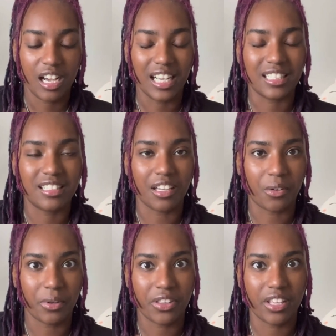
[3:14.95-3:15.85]
I
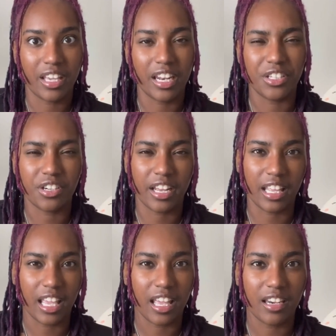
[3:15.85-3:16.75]
stuck with it and I tried
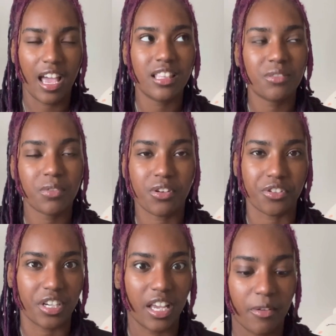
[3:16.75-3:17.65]
again, at least with
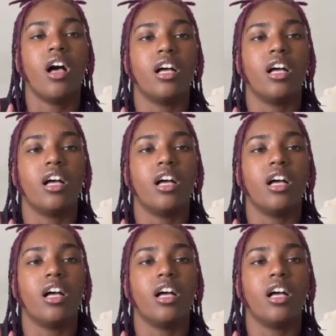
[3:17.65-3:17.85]
crochet.